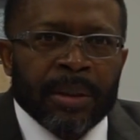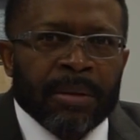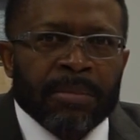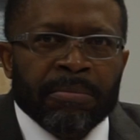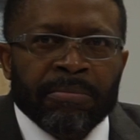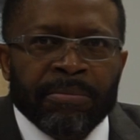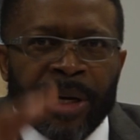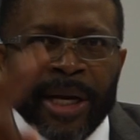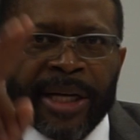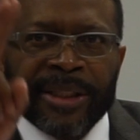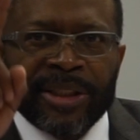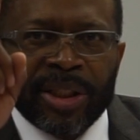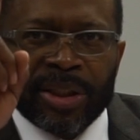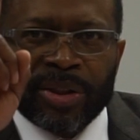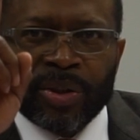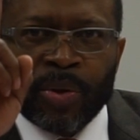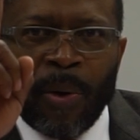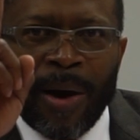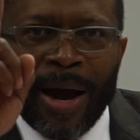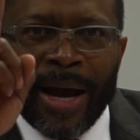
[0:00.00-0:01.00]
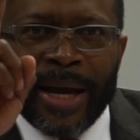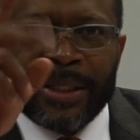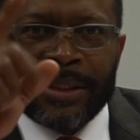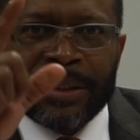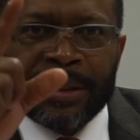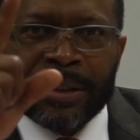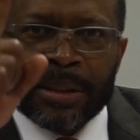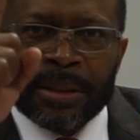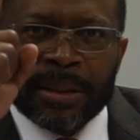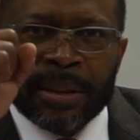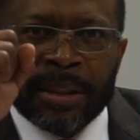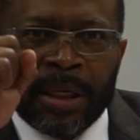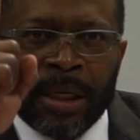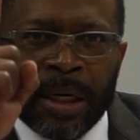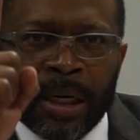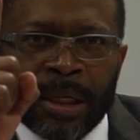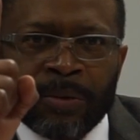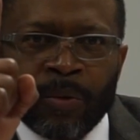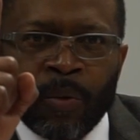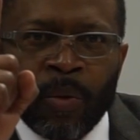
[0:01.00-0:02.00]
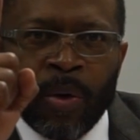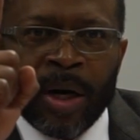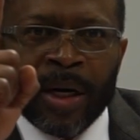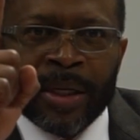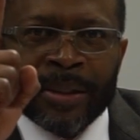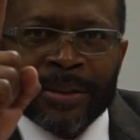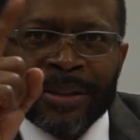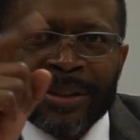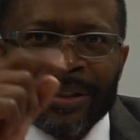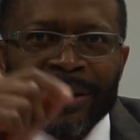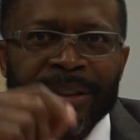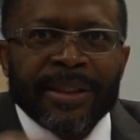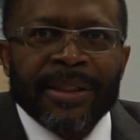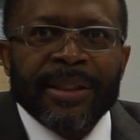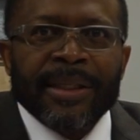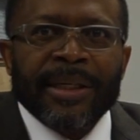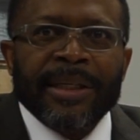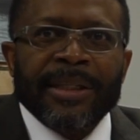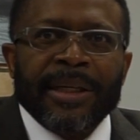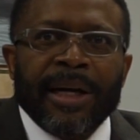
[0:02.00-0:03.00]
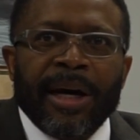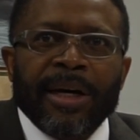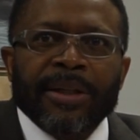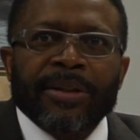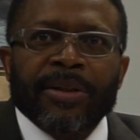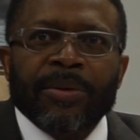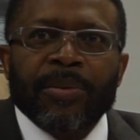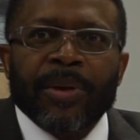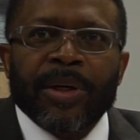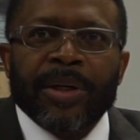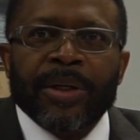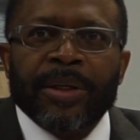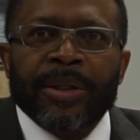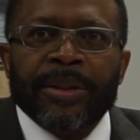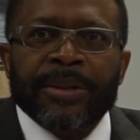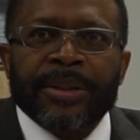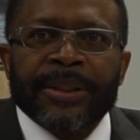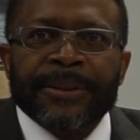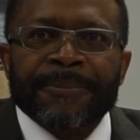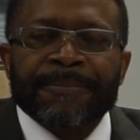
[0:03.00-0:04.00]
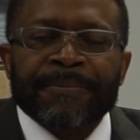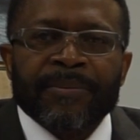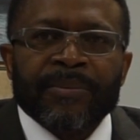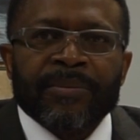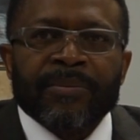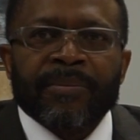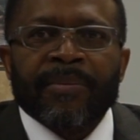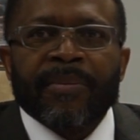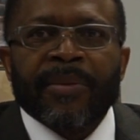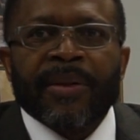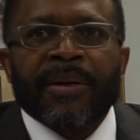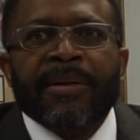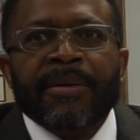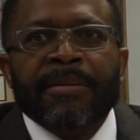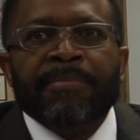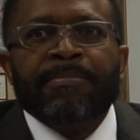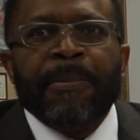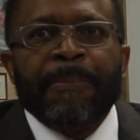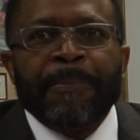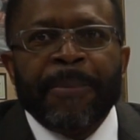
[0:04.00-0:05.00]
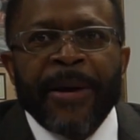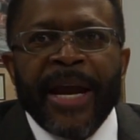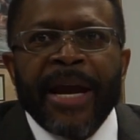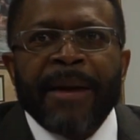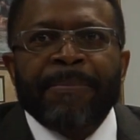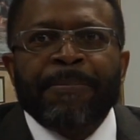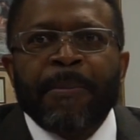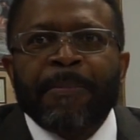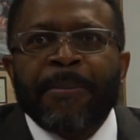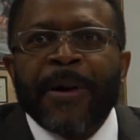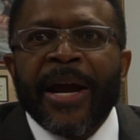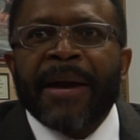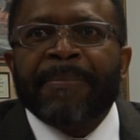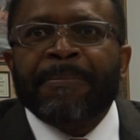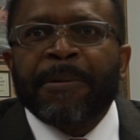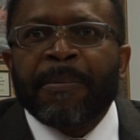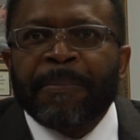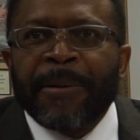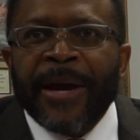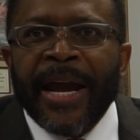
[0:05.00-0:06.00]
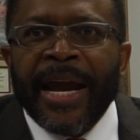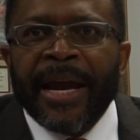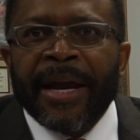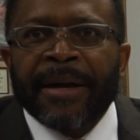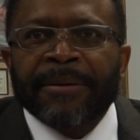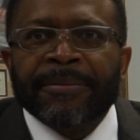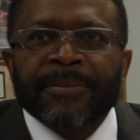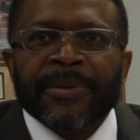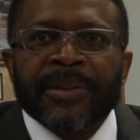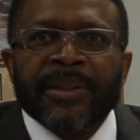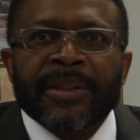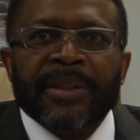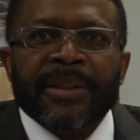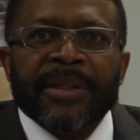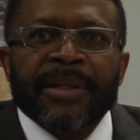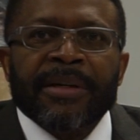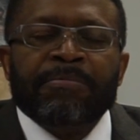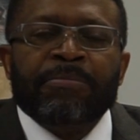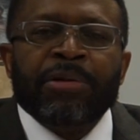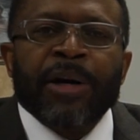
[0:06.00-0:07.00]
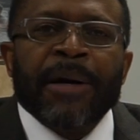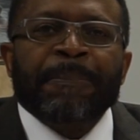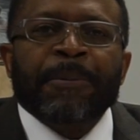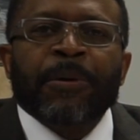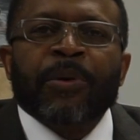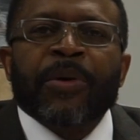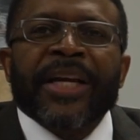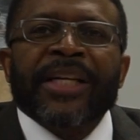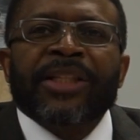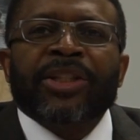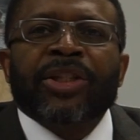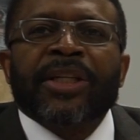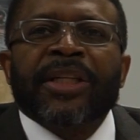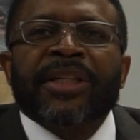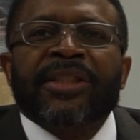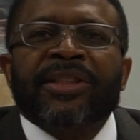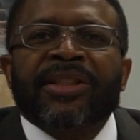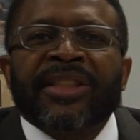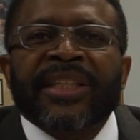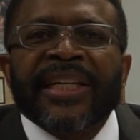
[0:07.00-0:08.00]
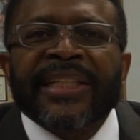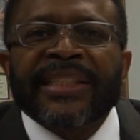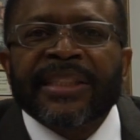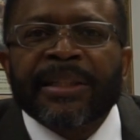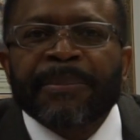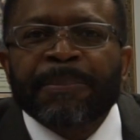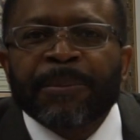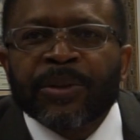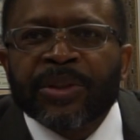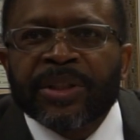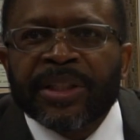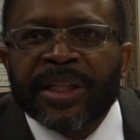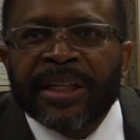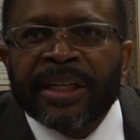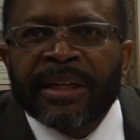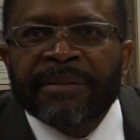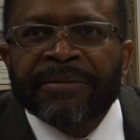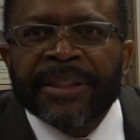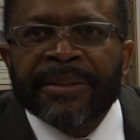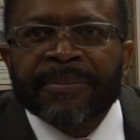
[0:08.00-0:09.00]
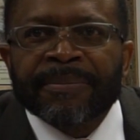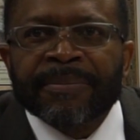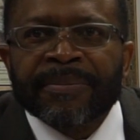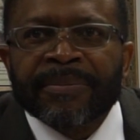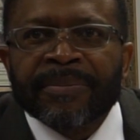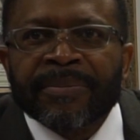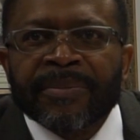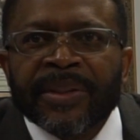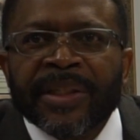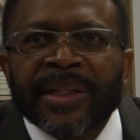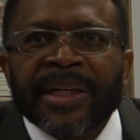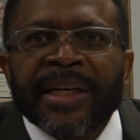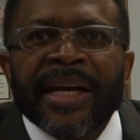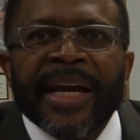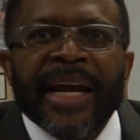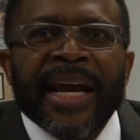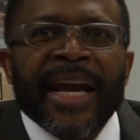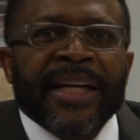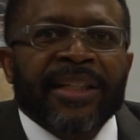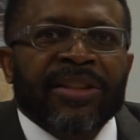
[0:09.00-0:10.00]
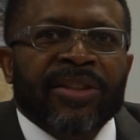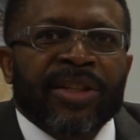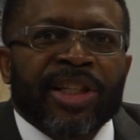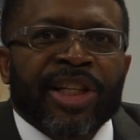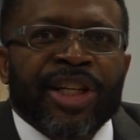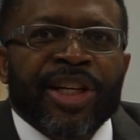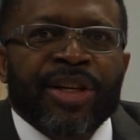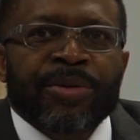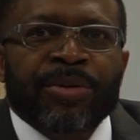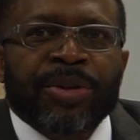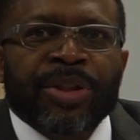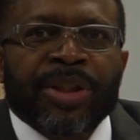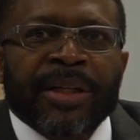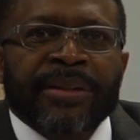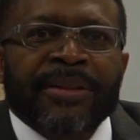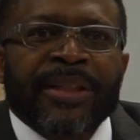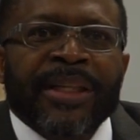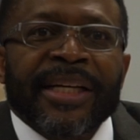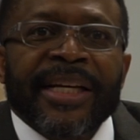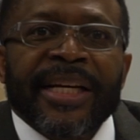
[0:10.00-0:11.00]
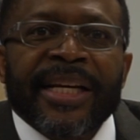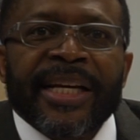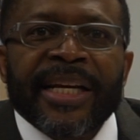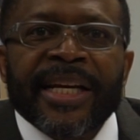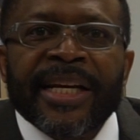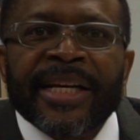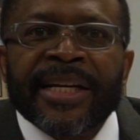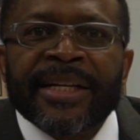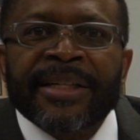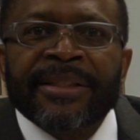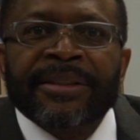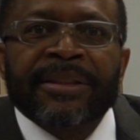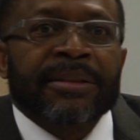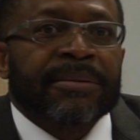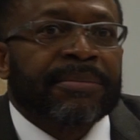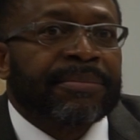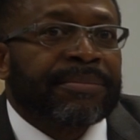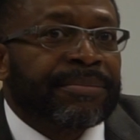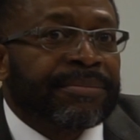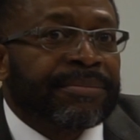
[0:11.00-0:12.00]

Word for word: measure twice, cut once. In other words, prepare, prepare, prepare. Preparation is 60% of it. Execution is